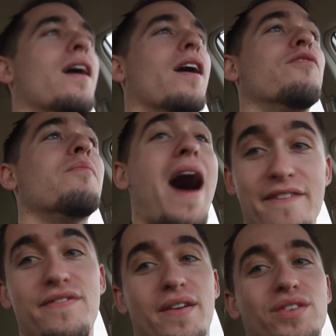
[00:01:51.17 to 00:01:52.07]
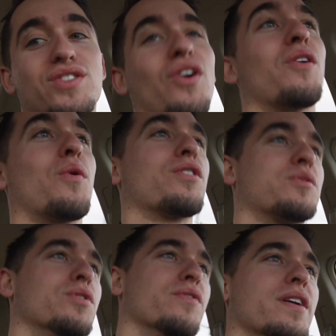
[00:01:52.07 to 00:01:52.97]
of my favorite Star Wars
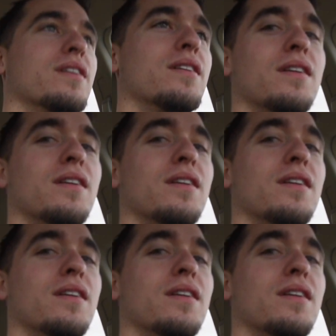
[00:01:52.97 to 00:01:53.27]
movie.